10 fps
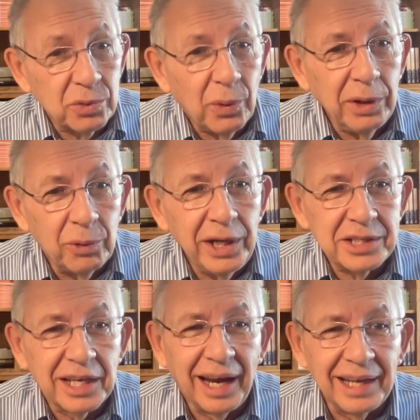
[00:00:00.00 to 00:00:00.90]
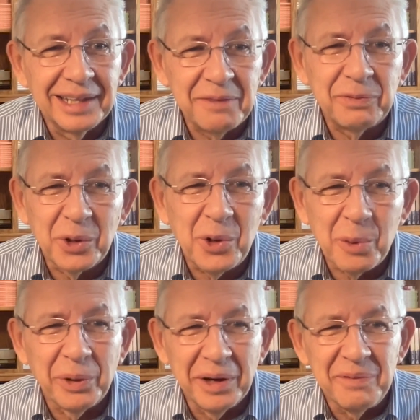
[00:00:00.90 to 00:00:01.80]
one reason I left the
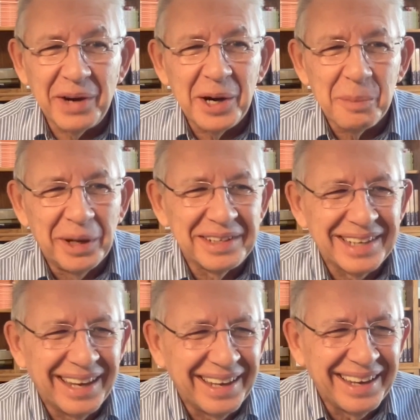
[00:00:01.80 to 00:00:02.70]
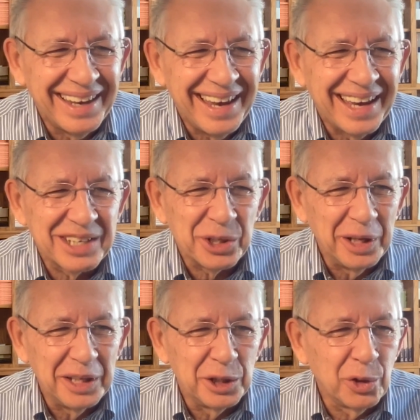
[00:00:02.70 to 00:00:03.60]
corporate environment.
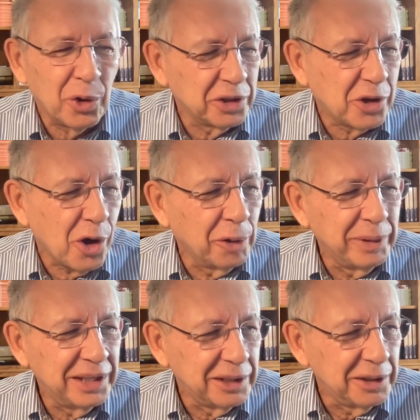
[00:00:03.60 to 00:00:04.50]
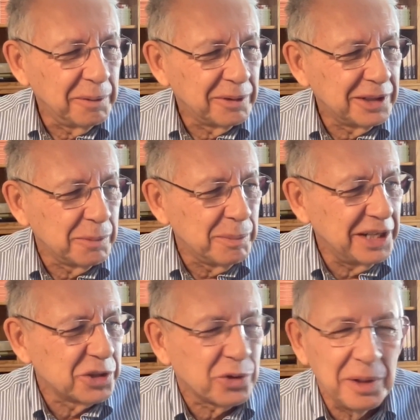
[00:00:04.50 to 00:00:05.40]
Actually, the Lord called me to
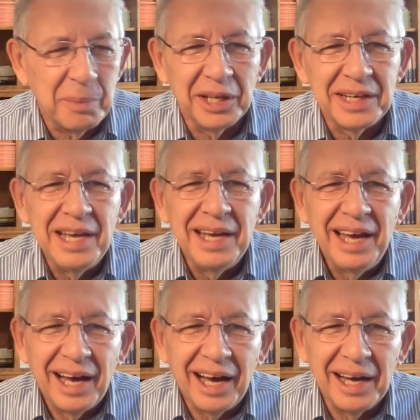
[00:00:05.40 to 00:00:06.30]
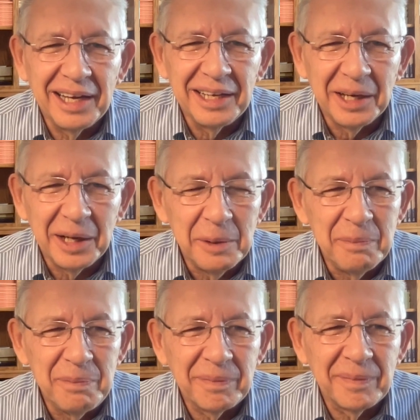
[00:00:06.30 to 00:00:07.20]
ministry, but I,
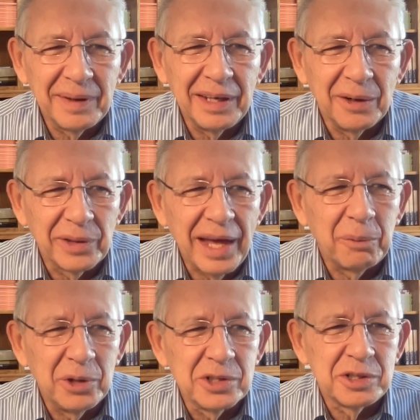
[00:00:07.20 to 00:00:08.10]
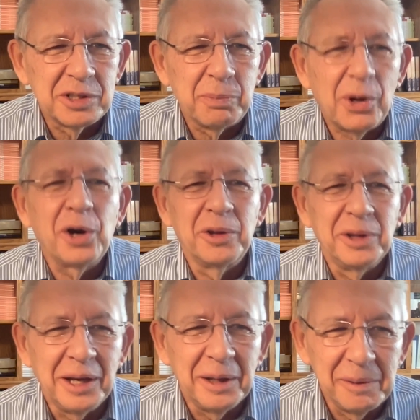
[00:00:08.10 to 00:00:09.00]
that was part of
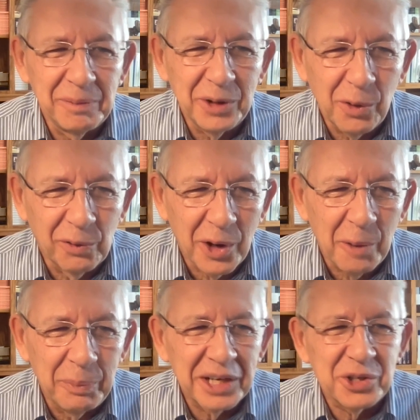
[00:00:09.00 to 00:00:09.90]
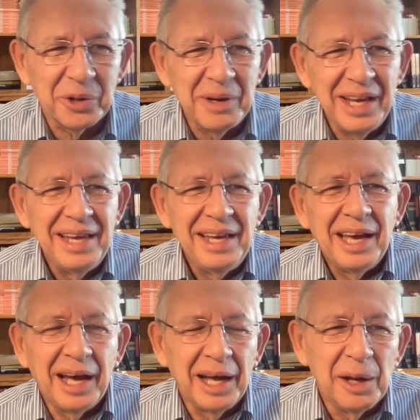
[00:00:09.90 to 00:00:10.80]
the overall picture.
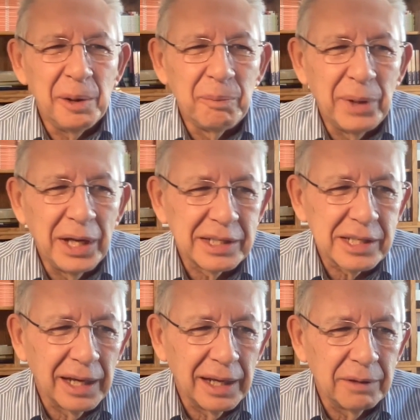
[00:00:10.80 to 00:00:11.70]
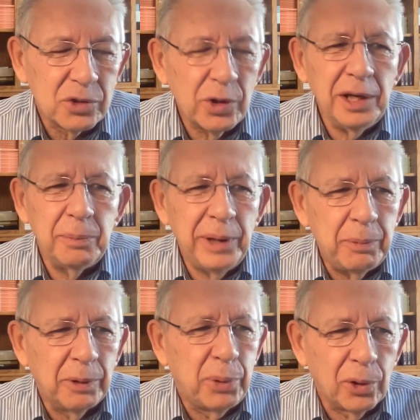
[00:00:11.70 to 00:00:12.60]
But treating
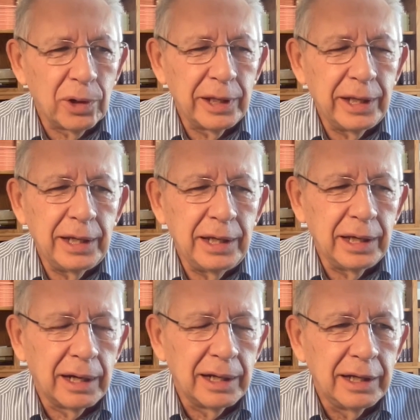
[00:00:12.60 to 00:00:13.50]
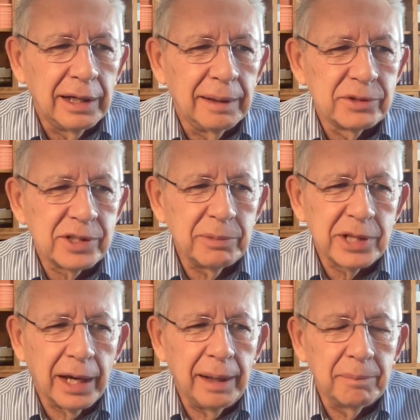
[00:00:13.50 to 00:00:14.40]
people poorly,
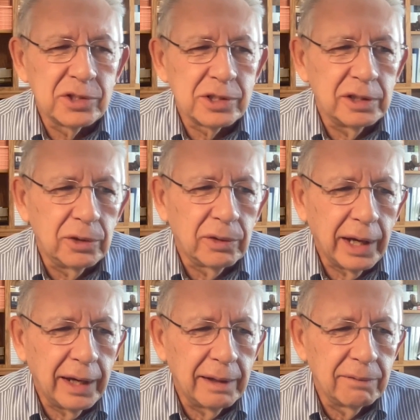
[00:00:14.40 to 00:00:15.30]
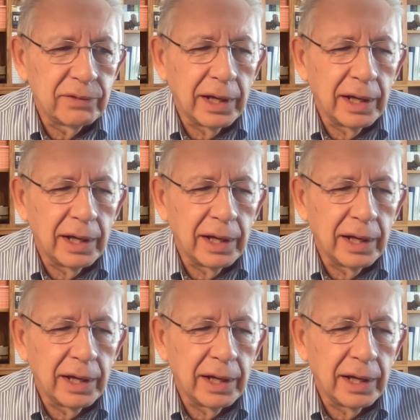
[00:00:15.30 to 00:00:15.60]
sometimes you'll have